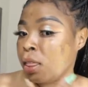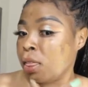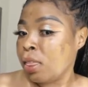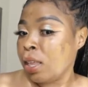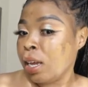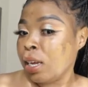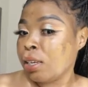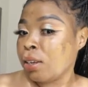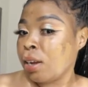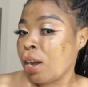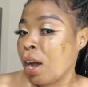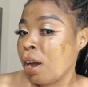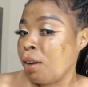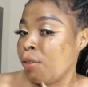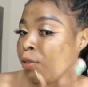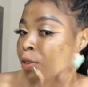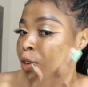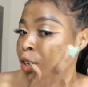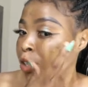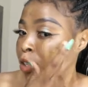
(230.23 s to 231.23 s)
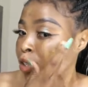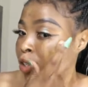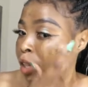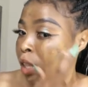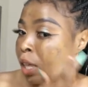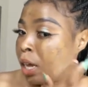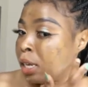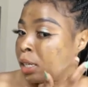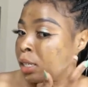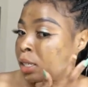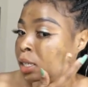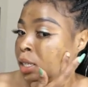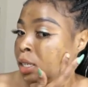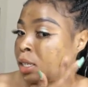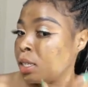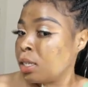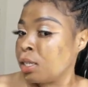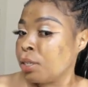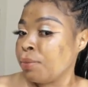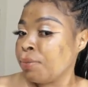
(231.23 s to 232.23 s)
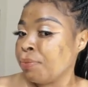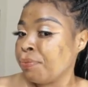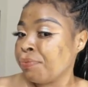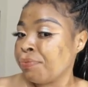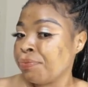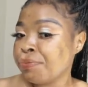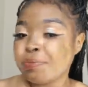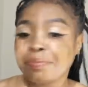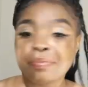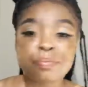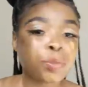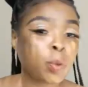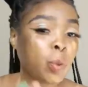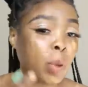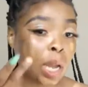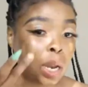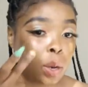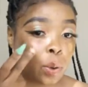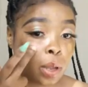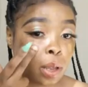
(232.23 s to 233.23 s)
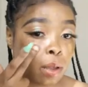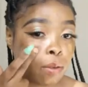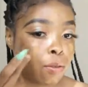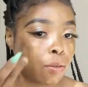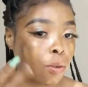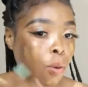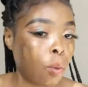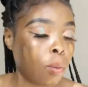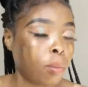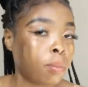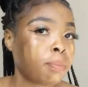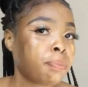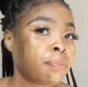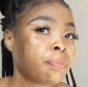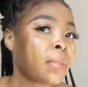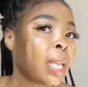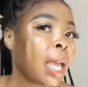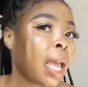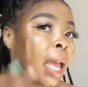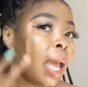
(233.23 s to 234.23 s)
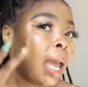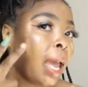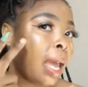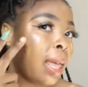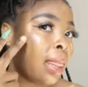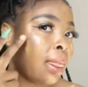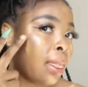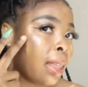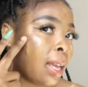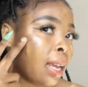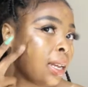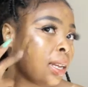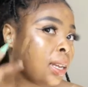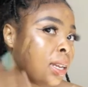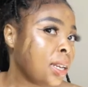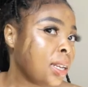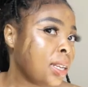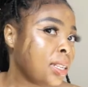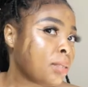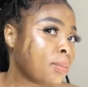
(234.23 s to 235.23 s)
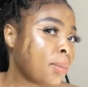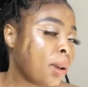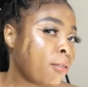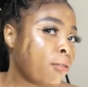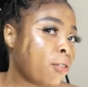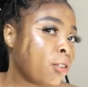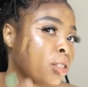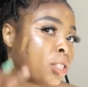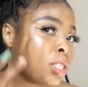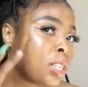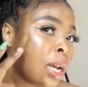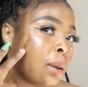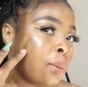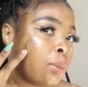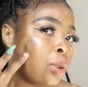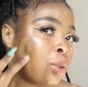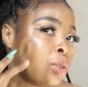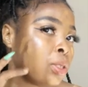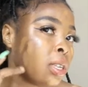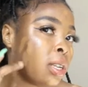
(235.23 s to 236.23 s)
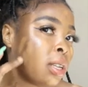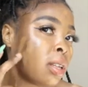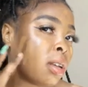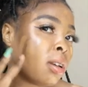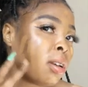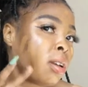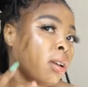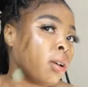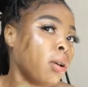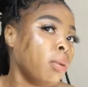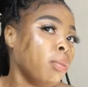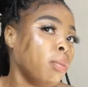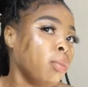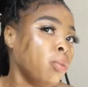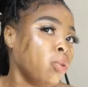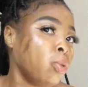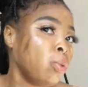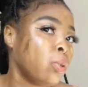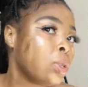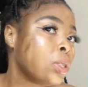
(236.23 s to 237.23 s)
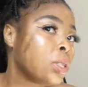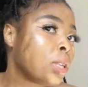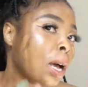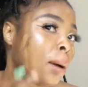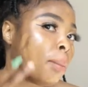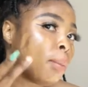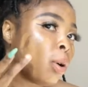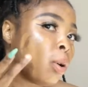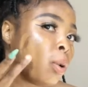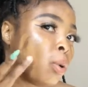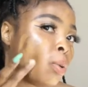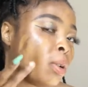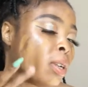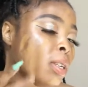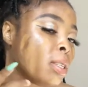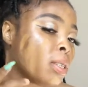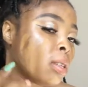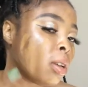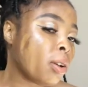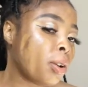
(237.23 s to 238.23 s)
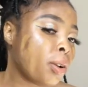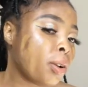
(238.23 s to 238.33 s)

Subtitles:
that coverage that we are looking for. And then it's my first time using a mousse. I'm always